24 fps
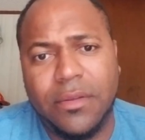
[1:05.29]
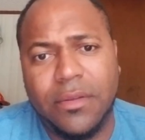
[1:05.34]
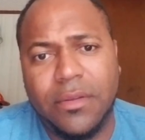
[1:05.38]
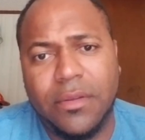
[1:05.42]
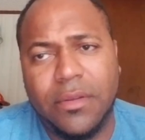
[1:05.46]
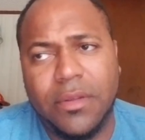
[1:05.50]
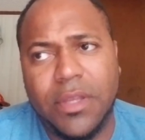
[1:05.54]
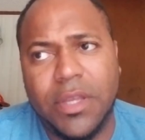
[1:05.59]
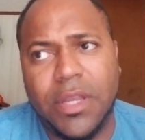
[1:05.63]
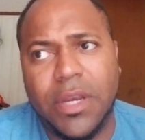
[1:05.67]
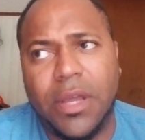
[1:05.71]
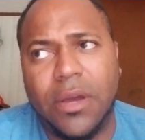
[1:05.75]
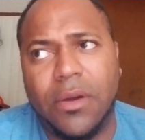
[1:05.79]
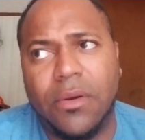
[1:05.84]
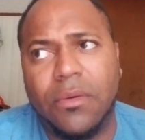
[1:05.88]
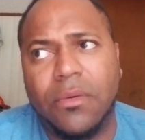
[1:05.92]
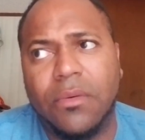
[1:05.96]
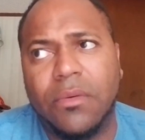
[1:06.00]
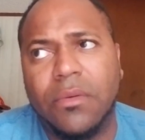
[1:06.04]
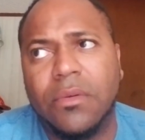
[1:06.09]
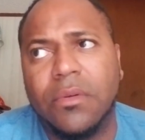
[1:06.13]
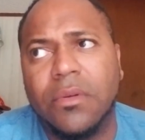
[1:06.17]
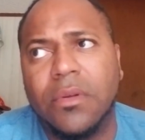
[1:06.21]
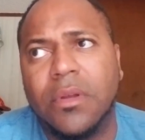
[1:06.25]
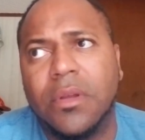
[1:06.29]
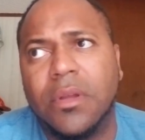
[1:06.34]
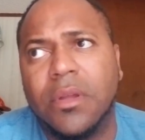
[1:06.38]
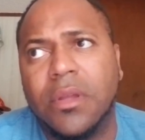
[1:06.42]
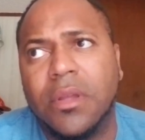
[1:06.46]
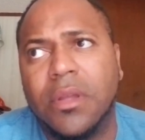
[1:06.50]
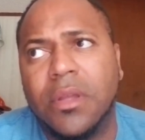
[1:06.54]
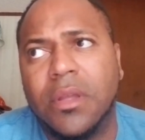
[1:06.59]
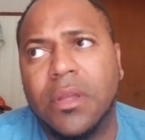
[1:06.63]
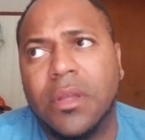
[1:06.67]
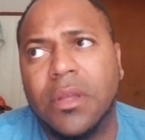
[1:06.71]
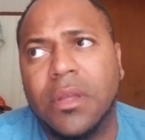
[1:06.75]
you know,
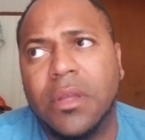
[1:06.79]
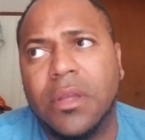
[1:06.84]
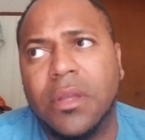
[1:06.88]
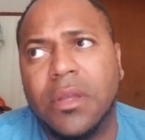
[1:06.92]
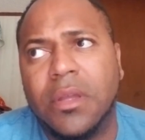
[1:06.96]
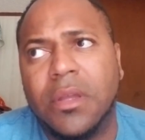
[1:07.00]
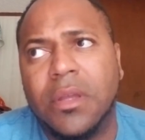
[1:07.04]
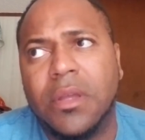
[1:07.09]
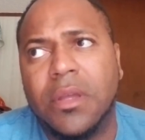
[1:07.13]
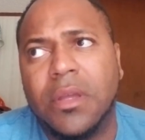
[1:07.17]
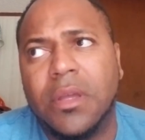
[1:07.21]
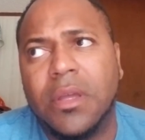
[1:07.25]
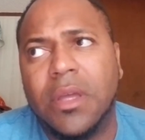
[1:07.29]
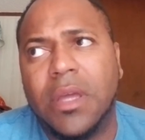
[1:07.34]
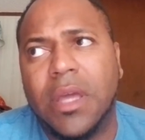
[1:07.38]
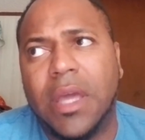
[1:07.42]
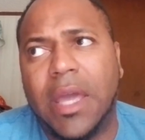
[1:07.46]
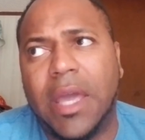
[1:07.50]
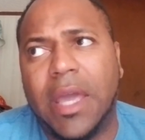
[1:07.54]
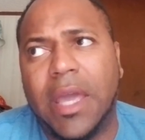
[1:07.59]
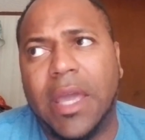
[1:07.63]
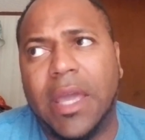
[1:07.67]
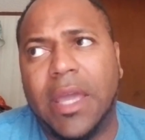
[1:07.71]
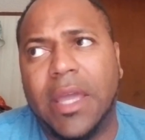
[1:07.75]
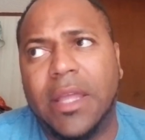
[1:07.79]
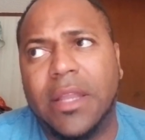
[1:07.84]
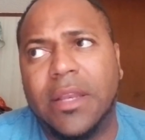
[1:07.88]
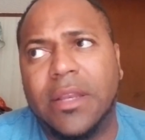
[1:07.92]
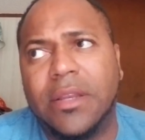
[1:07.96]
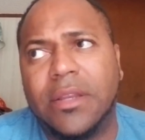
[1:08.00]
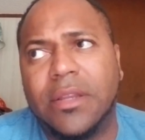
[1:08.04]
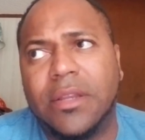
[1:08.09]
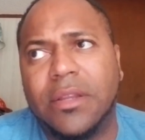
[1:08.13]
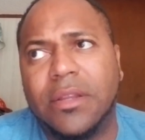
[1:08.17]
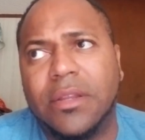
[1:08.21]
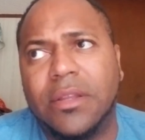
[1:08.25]

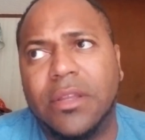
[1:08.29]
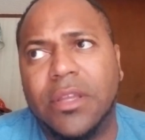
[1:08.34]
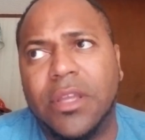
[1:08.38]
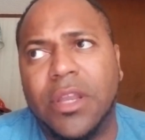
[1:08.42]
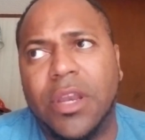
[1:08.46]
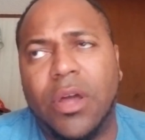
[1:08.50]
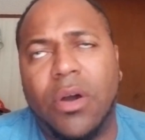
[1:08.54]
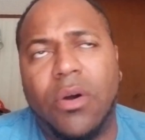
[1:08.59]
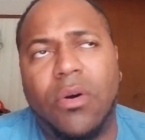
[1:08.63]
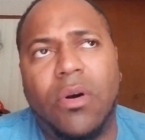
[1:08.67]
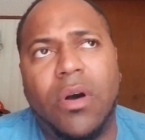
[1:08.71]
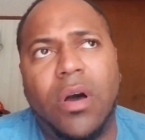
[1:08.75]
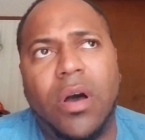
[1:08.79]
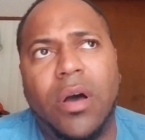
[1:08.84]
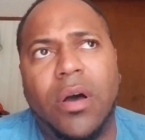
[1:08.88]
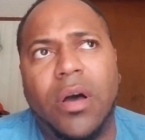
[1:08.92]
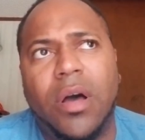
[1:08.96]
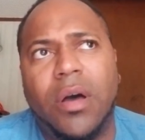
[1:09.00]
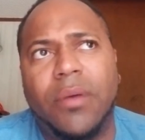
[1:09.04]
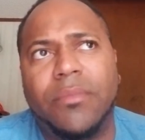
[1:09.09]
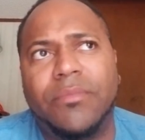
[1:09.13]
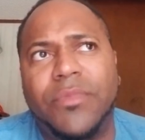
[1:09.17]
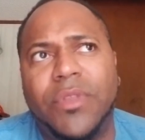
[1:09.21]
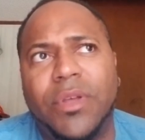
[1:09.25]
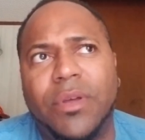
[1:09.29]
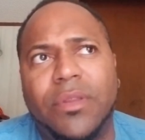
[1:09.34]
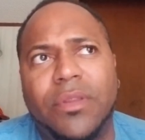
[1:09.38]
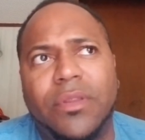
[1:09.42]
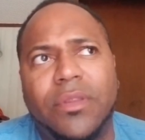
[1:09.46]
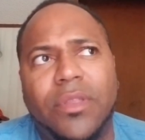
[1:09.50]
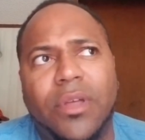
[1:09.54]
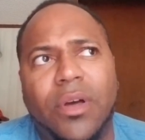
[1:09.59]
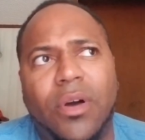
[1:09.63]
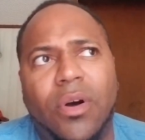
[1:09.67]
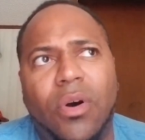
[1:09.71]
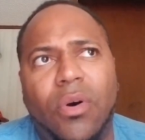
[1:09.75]
and
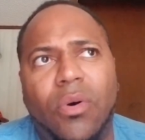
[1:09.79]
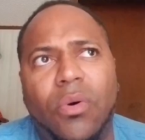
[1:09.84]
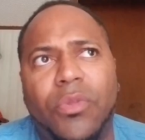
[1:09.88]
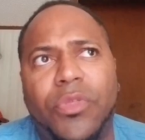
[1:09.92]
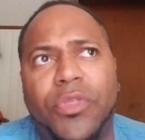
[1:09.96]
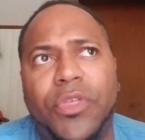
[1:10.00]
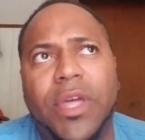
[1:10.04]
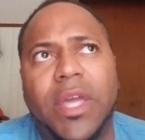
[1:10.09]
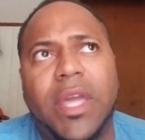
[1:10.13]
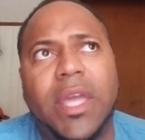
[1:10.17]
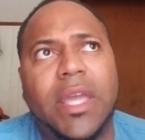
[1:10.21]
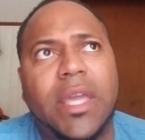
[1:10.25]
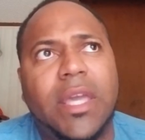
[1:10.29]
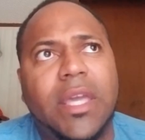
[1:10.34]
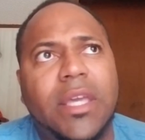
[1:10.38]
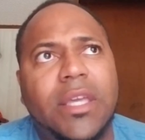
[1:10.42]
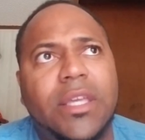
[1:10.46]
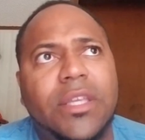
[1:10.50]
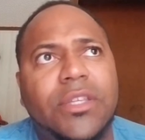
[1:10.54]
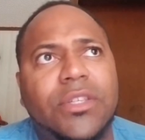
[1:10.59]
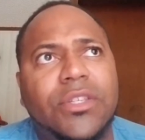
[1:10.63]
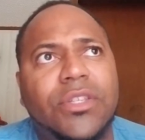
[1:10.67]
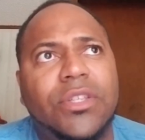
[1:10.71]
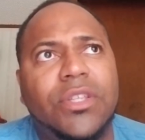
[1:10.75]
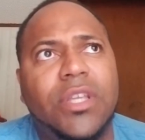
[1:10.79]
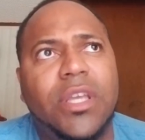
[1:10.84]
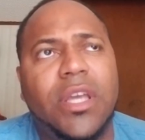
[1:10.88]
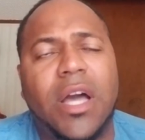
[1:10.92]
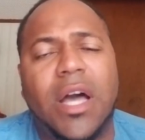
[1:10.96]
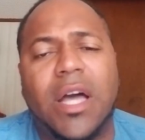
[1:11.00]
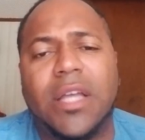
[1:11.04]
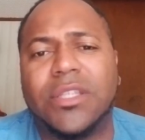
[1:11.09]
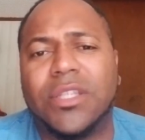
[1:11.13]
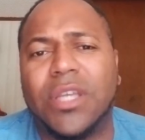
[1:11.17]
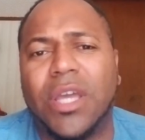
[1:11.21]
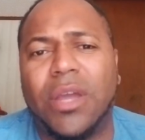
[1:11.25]
the whole thing is
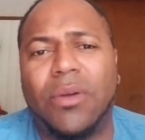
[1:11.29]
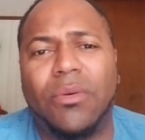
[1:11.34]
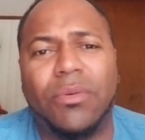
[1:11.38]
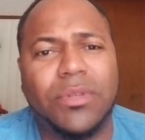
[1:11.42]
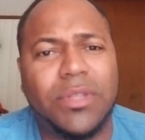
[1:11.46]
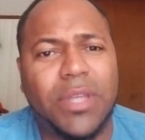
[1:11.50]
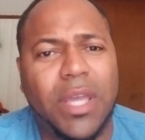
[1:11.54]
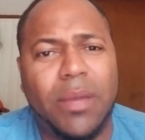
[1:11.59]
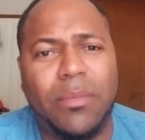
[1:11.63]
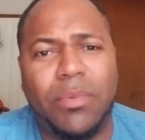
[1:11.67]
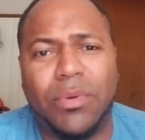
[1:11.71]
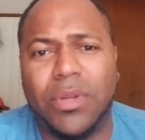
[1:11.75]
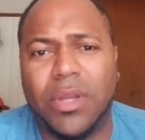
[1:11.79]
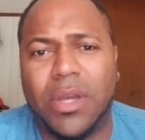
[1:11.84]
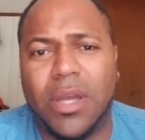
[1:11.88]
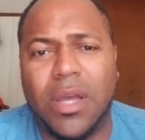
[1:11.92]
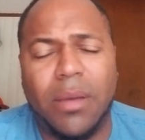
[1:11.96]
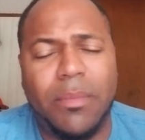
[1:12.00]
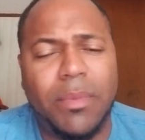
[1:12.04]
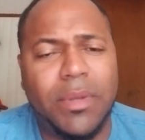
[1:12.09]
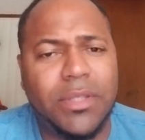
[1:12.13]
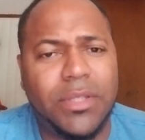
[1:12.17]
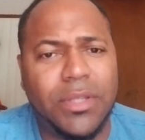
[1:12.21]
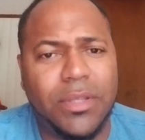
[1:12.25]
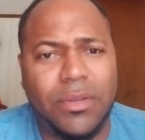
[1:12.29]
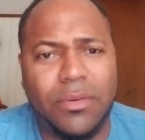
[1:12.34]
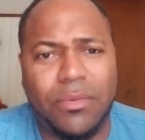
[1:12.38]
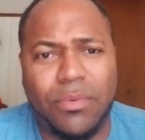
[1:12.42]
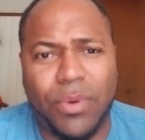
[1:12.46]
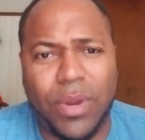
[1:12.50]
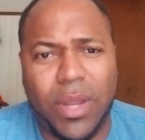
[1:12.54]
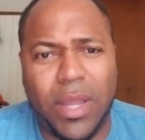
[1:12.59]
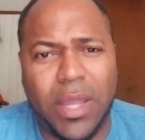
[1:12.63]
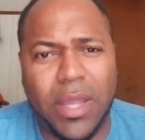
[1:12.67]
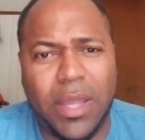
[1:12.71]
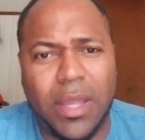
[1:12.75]
Deontay was able to come into the
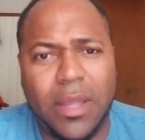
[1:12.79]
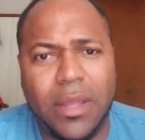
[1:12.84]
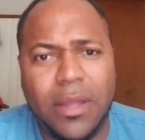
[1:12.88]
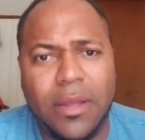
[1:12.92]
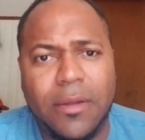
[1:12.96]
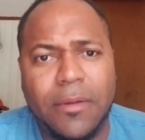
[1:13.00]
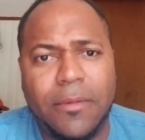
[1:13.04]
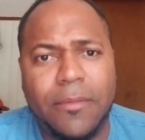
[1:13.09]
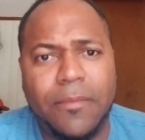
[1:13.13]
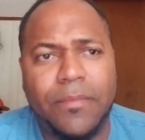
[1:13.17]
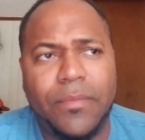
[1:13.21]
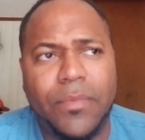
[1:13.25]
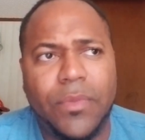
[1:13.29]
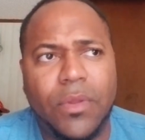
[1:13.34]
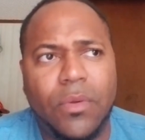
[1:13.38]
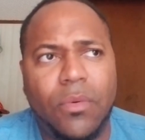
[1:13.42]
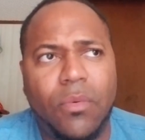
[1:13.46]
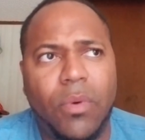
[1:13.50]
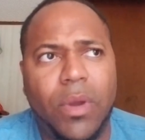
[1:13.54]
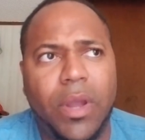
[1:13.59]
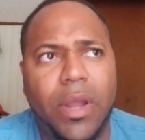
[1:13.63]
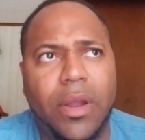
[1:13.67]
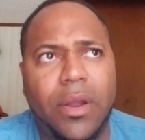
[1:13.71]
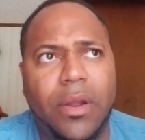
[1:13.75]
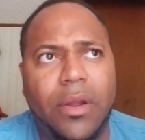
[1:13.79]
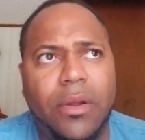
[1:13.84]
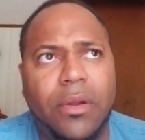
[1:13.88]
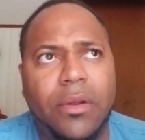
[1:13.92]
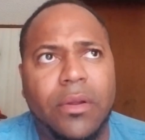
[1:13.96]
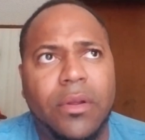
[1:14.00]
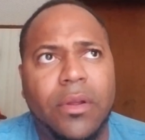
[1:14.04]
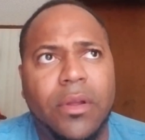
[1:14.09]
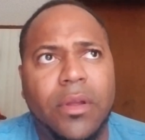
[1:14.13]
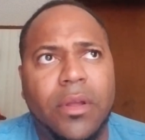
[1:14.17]
ring where